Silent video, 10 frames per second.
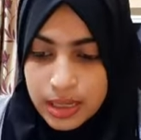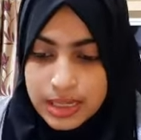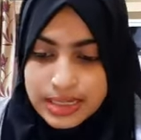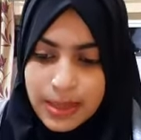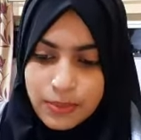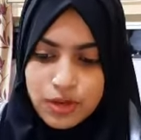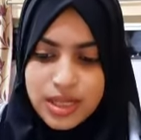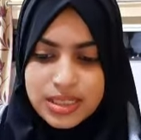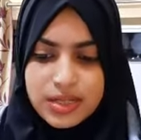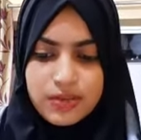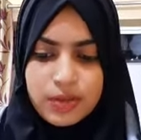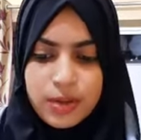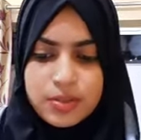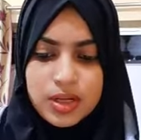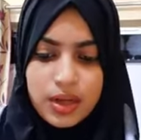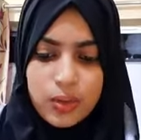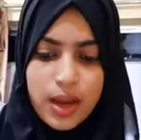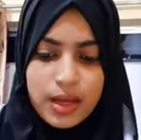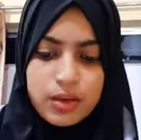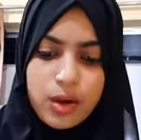Some transitive verbs
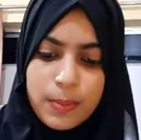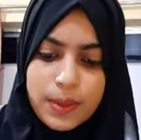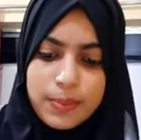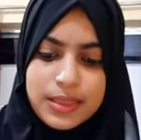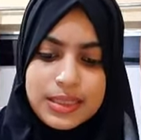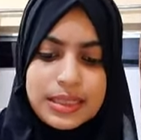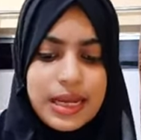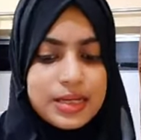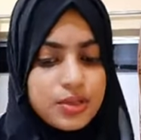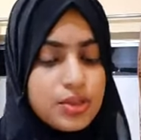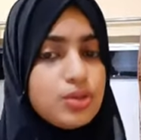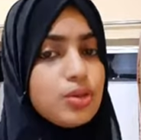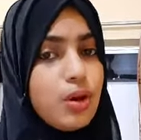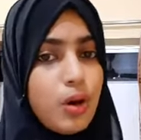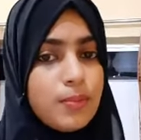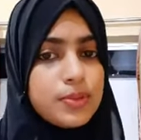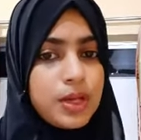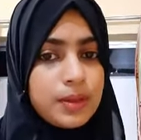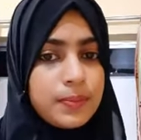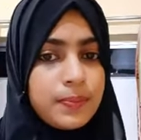require complement in addition to the
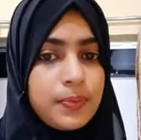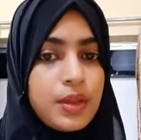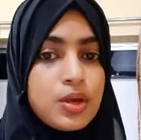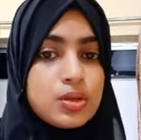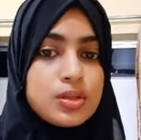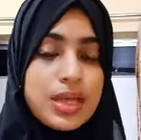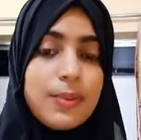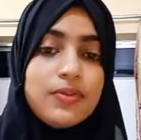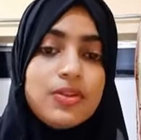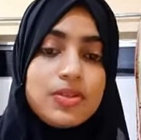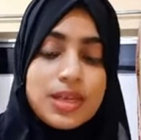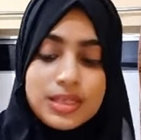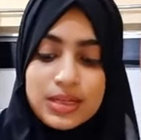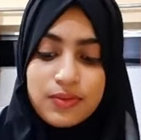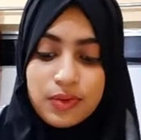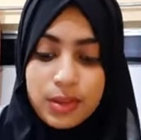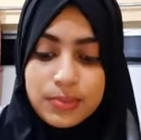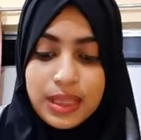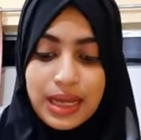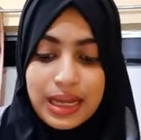object. So some of the transitive
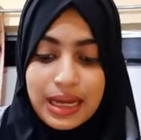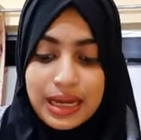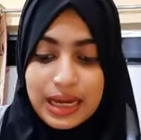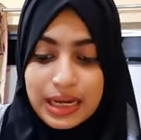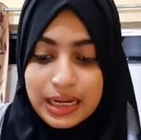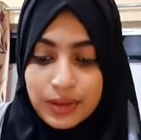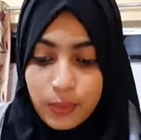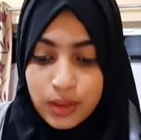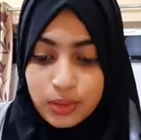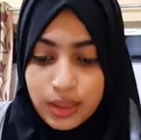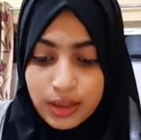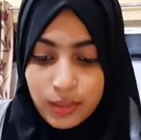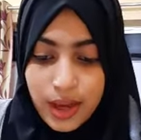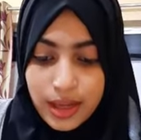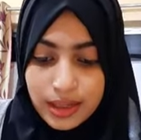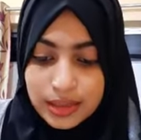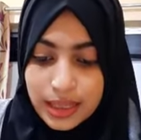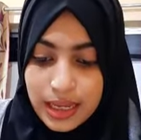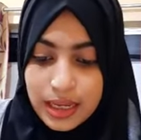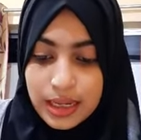verbs, what do they require?
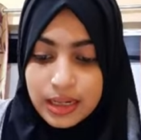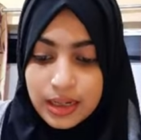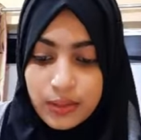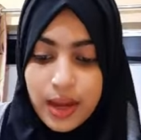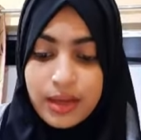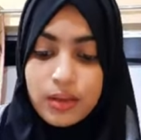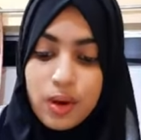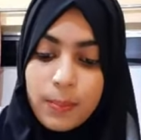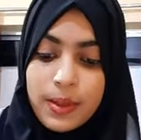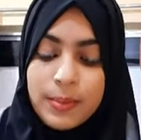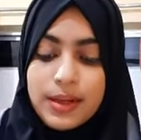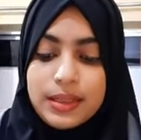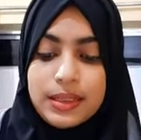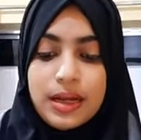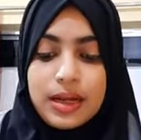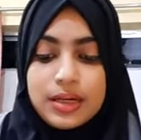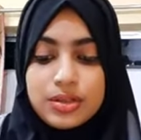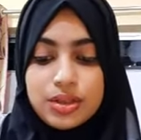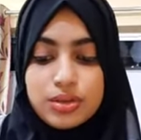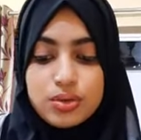They require complement in
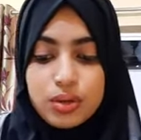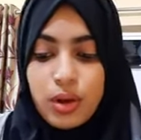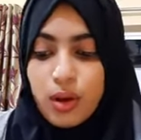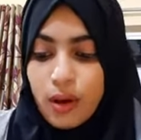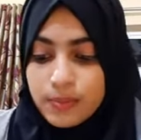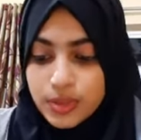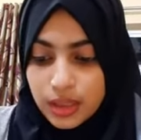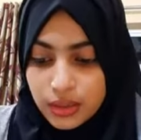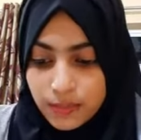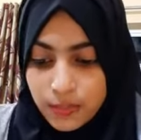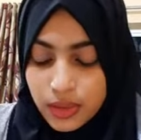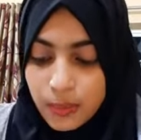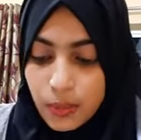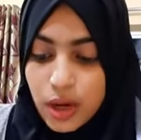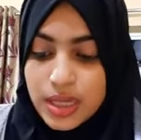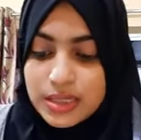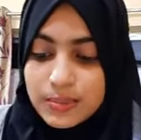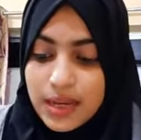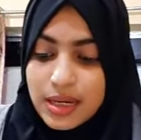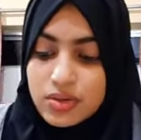addition to the object. The boys
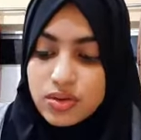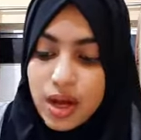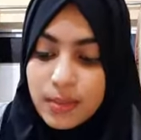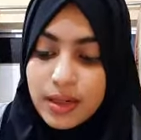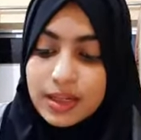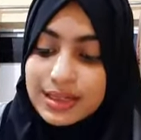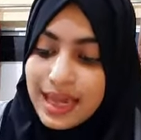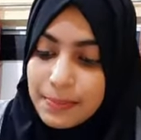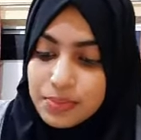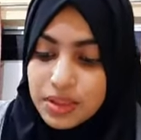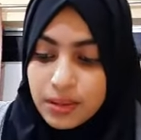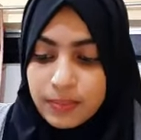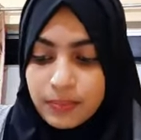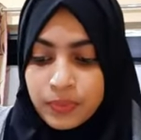made Rama captain.